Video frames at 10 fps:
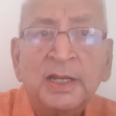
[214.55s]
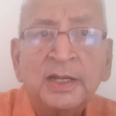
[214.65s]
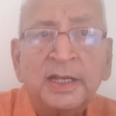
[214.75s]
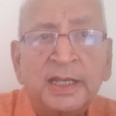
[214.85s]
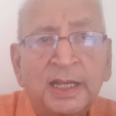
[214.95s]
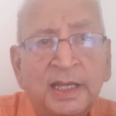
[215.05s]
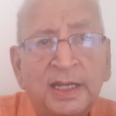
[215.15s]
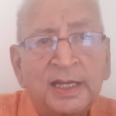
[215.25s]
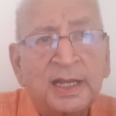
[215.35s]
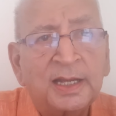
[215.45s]

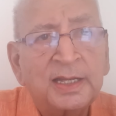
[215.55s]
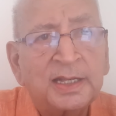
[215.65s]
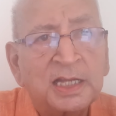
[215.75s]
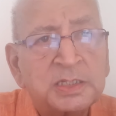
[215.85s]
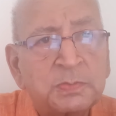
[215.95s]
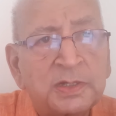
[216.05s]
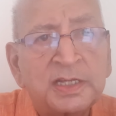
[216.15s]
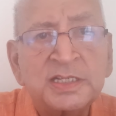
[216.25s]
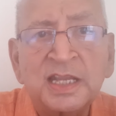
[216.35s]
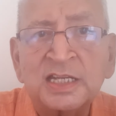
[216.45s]
retaining current customer
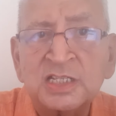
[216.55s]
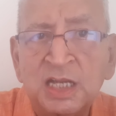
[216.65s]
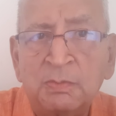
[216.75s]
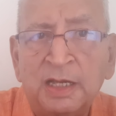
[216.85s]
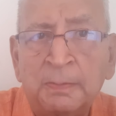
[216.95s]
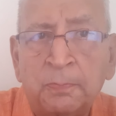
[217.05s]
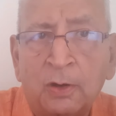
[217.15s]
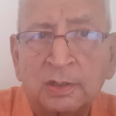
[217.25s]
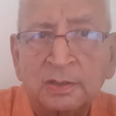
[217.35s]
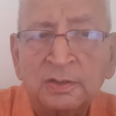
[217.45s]
is extremely
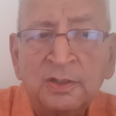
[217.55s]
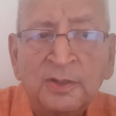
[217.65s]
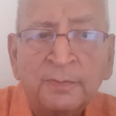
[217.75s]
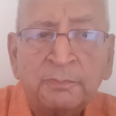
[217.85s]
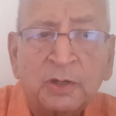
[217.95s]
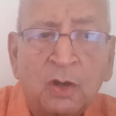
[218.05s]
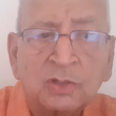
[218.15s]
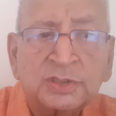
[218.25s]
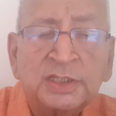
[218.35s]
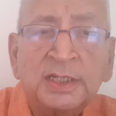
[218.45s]
important
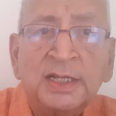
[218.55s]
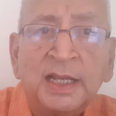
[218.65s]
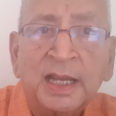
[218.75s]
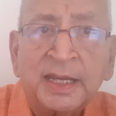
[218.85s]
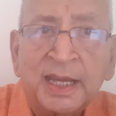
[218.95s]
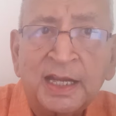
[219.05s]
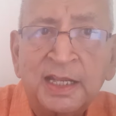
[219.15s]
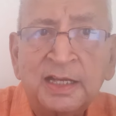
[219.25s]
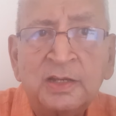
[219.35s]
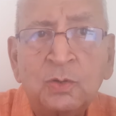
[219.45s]
because
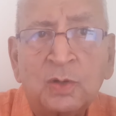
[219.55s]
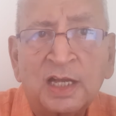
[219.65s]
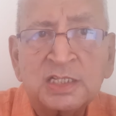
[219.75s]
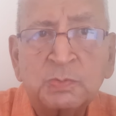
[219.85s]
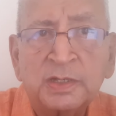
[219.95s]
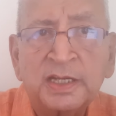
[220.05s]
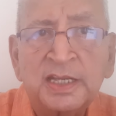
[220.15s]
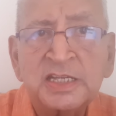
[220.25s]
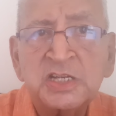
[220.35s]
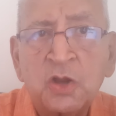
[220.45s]
getting a new customer
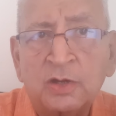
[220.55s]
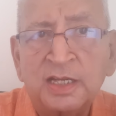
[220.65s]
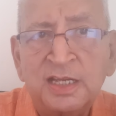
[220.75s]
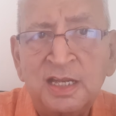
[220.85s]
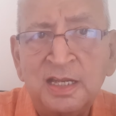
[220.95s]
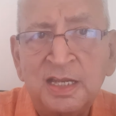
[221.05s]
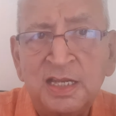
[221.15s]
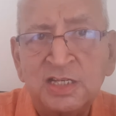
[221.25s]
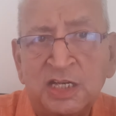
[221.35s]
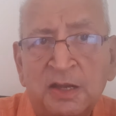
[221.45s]
is not e
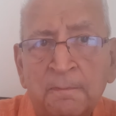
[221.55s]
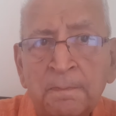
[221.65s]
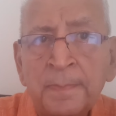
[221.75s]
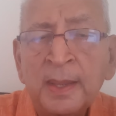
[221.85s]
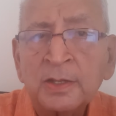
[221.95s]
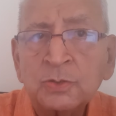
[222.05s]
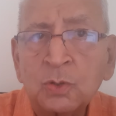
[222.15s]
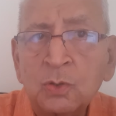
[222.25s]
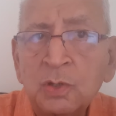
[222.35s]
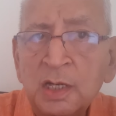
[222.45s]
easy so
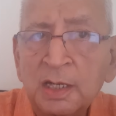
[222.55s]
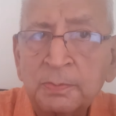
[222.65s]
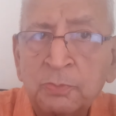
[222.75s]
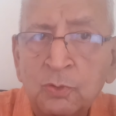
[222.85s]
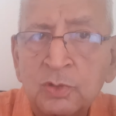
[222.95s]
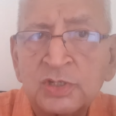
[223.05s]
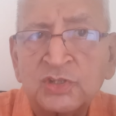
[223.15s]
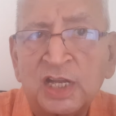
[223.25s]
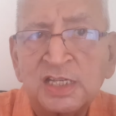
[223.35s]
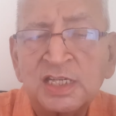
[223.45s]
more
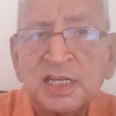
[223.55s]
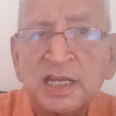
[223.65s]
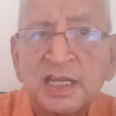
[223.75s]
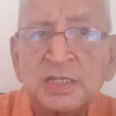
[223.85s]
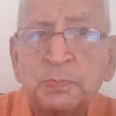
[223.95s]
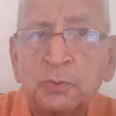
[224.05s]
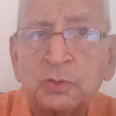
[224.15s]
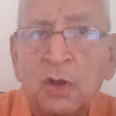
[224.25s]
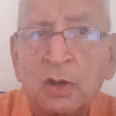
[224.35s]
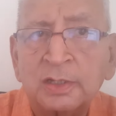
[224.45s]
stress is
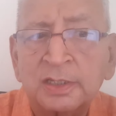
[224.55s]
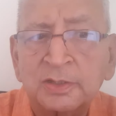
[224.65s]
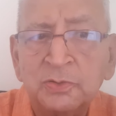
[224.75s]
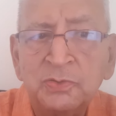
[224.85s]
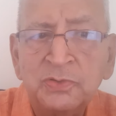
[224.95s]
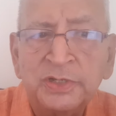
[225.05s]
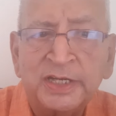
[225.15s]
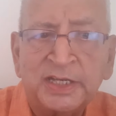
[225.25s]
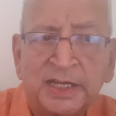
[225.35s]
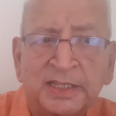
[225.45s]
put on to
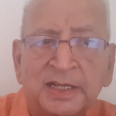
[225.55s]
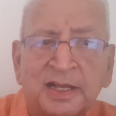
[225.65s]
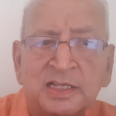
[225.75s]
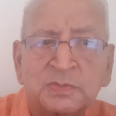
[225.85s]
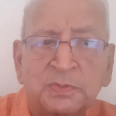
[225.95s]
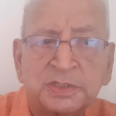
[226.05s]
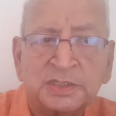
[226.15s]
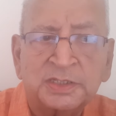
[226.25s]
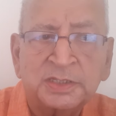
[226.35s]
retaining the customers